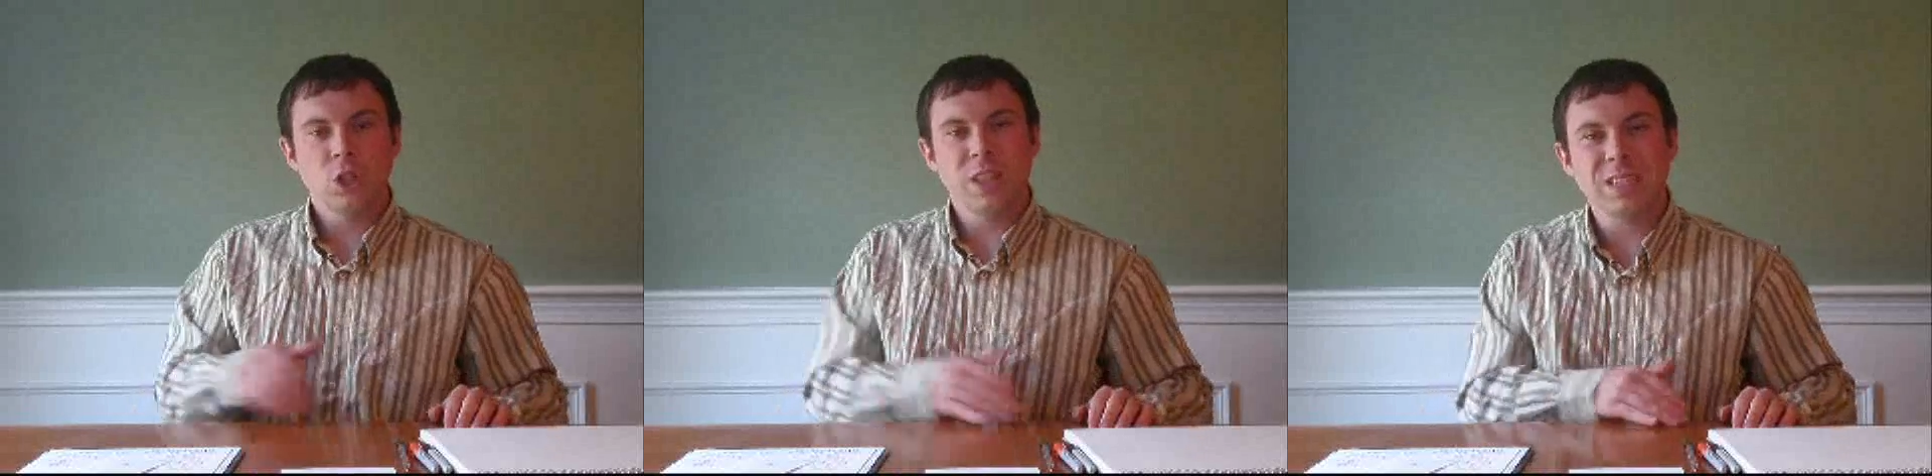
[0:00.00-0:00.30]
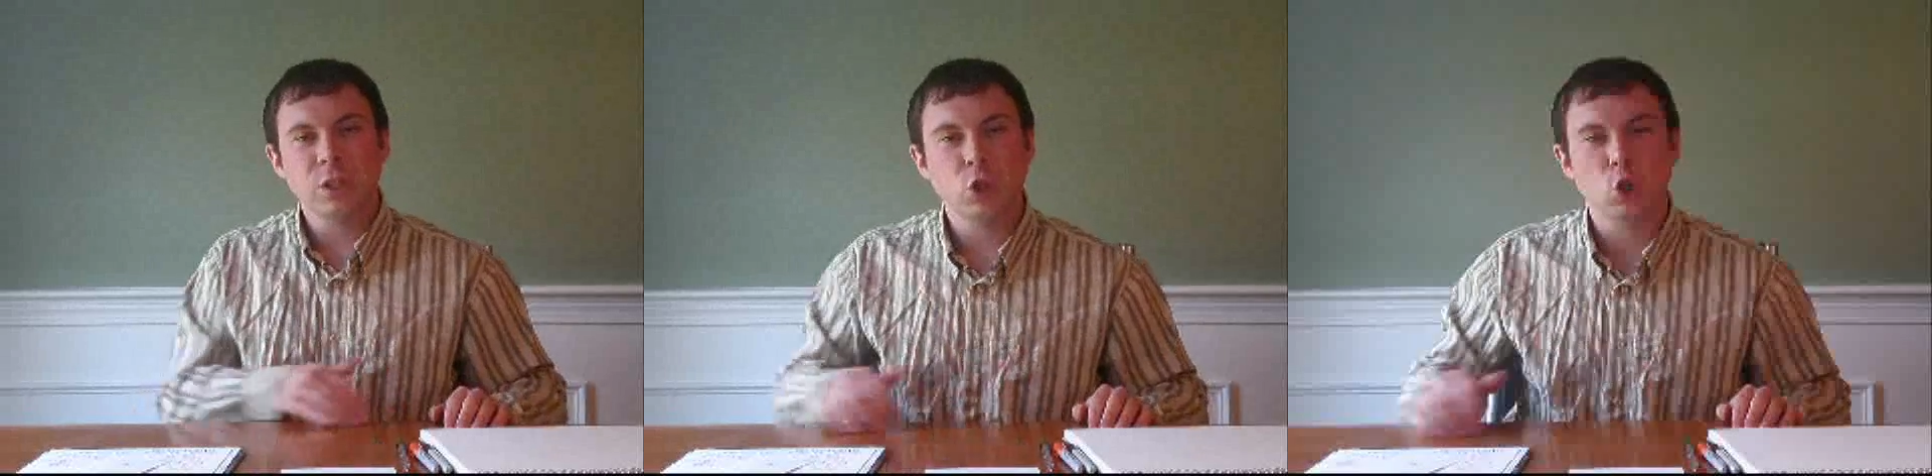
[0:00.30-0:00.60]
So
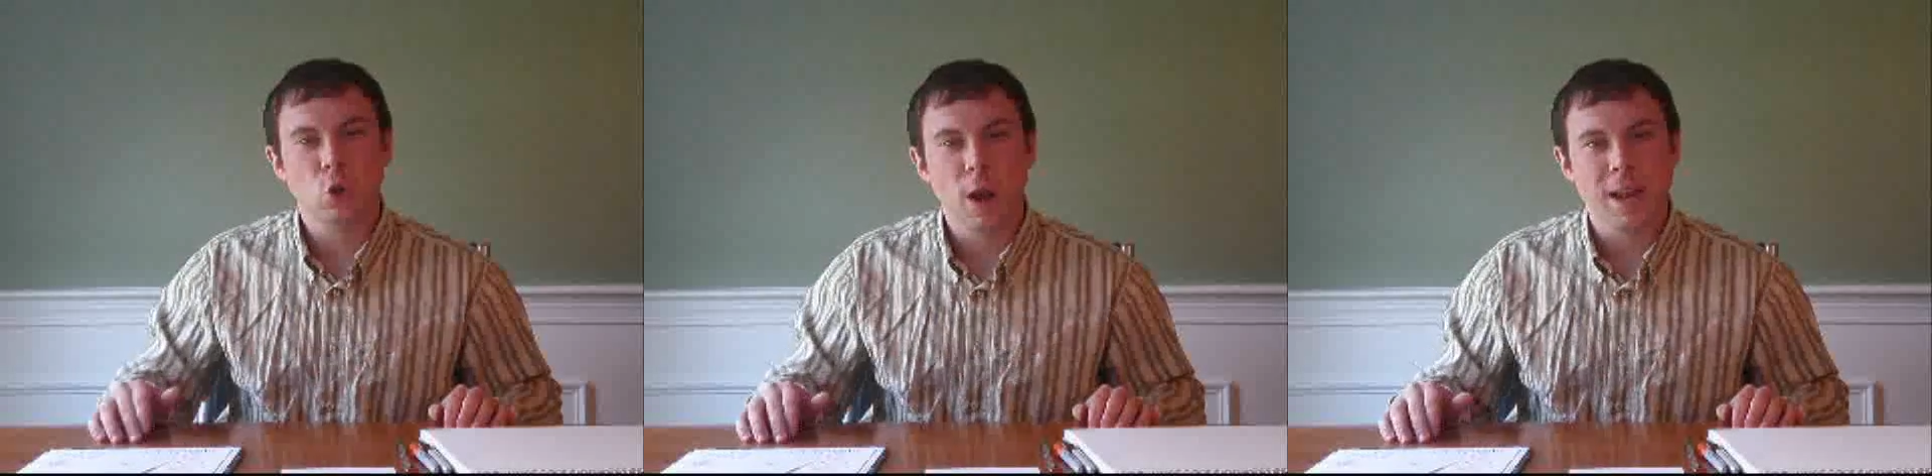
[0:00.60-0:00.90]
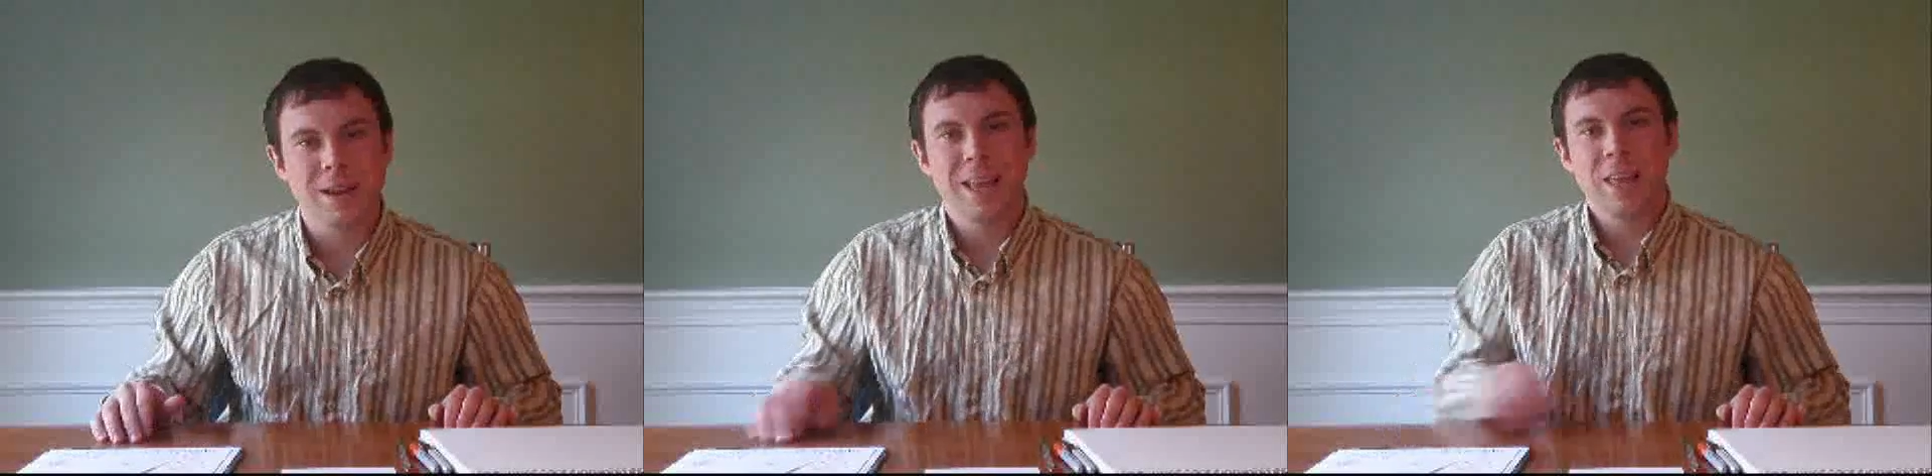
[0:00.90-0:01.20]
that's the
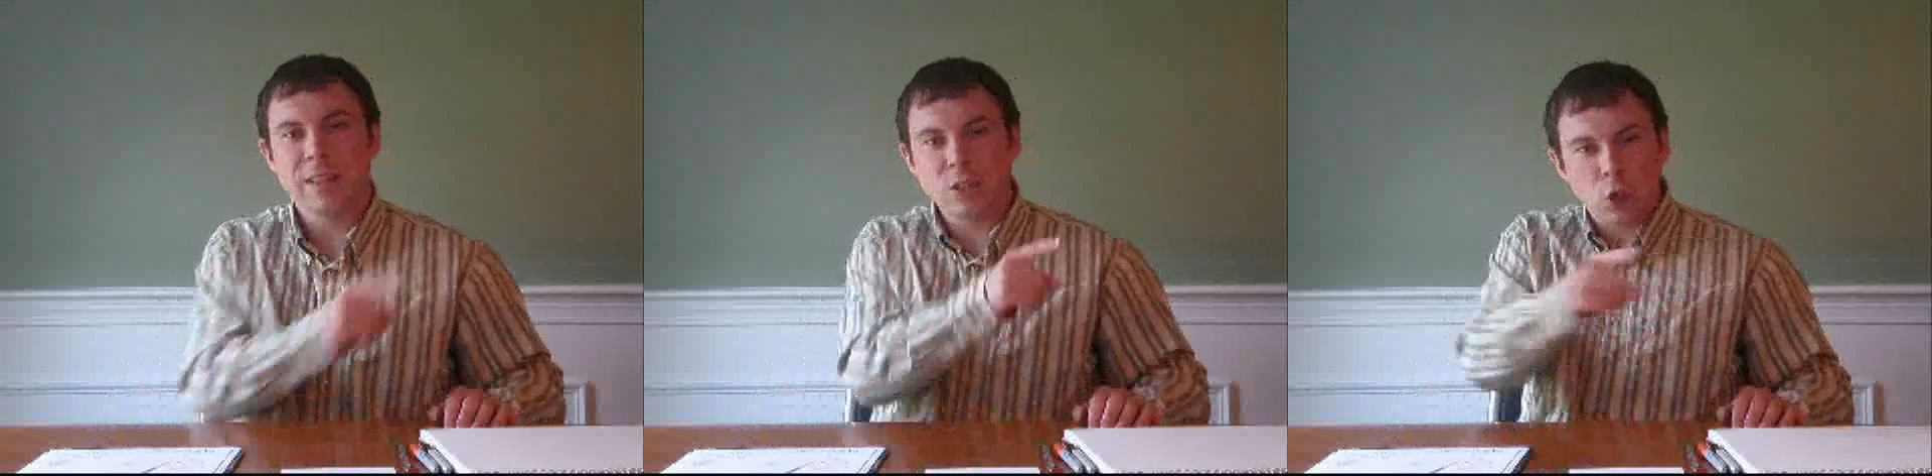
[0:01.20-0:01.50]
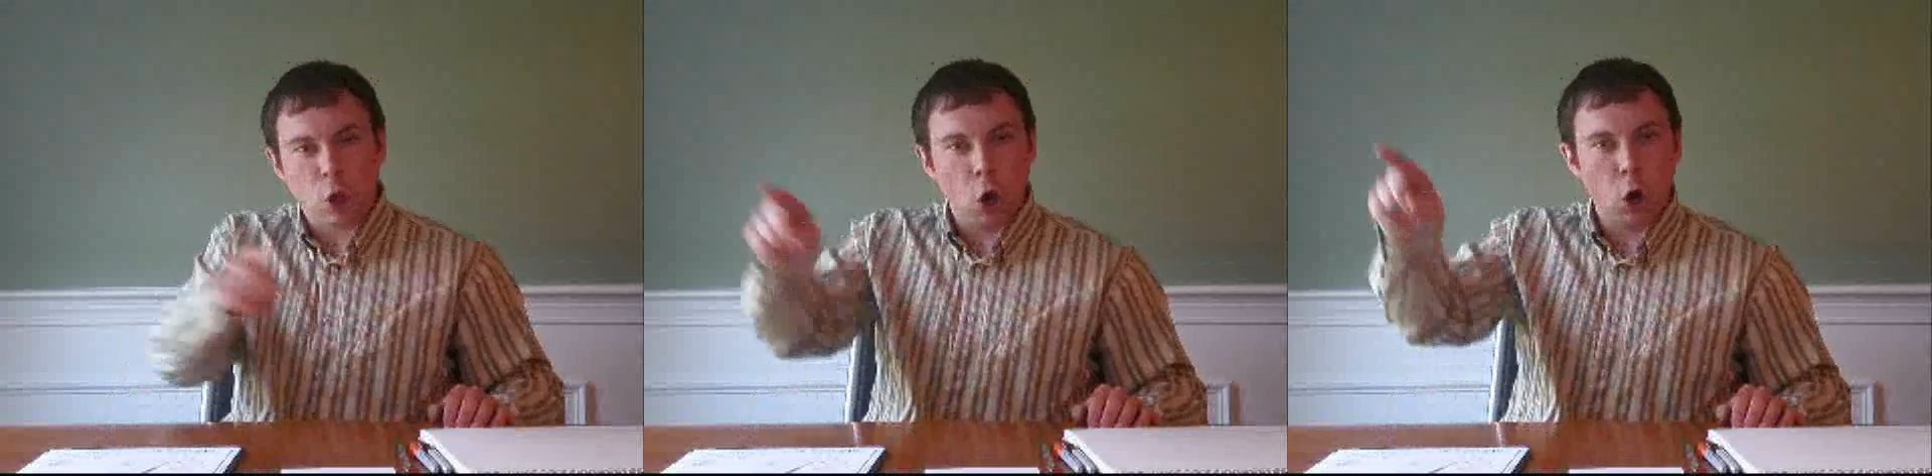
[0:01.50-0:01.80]
trend. That's
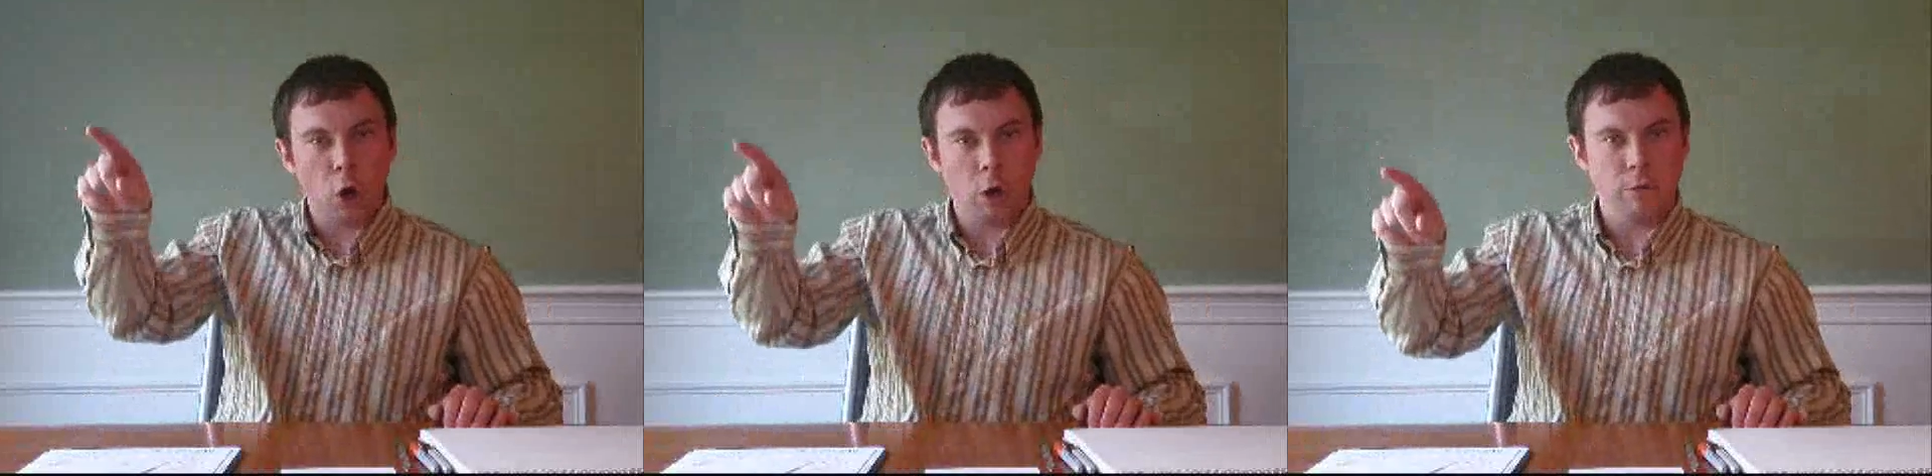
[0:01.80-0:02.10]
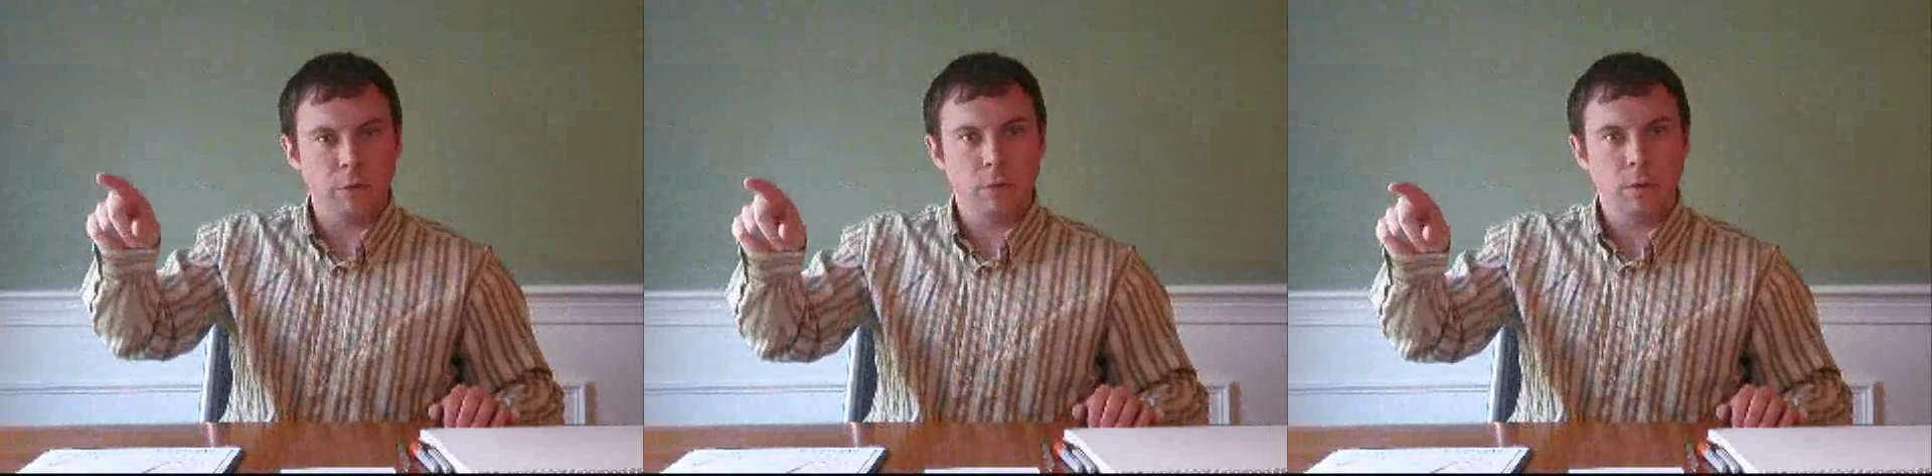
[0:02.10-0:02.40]
the
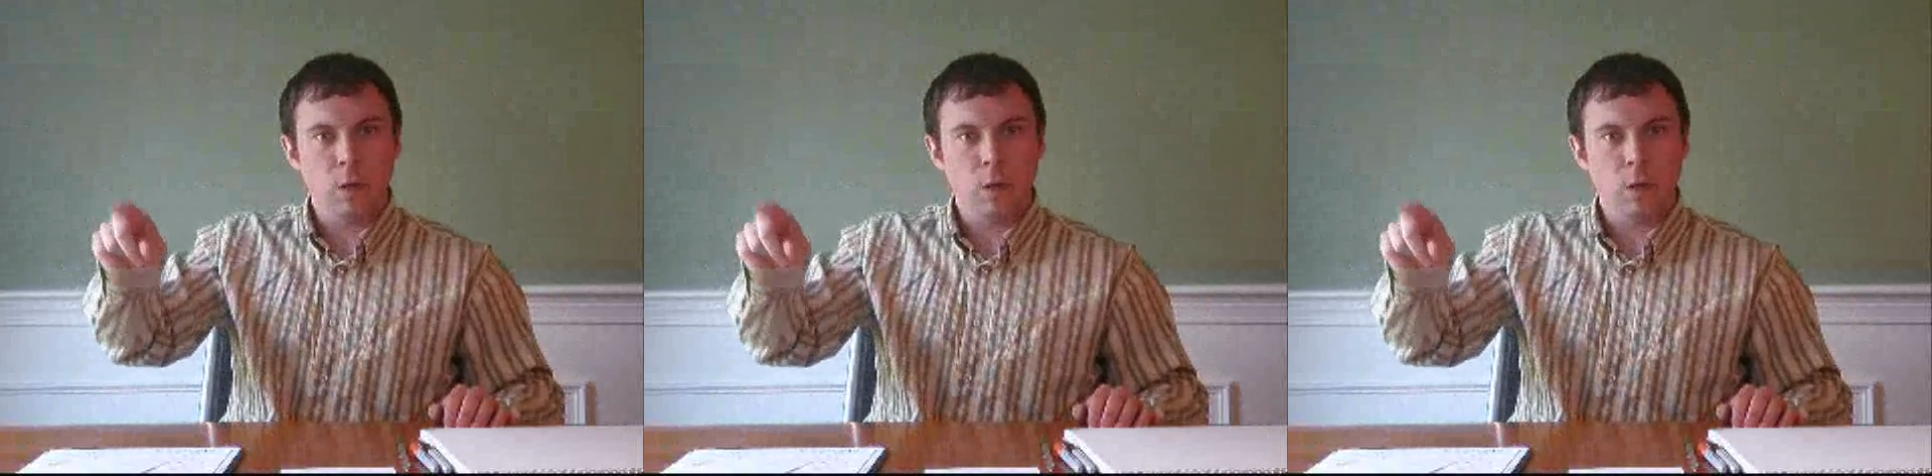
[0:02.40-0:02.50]
curve.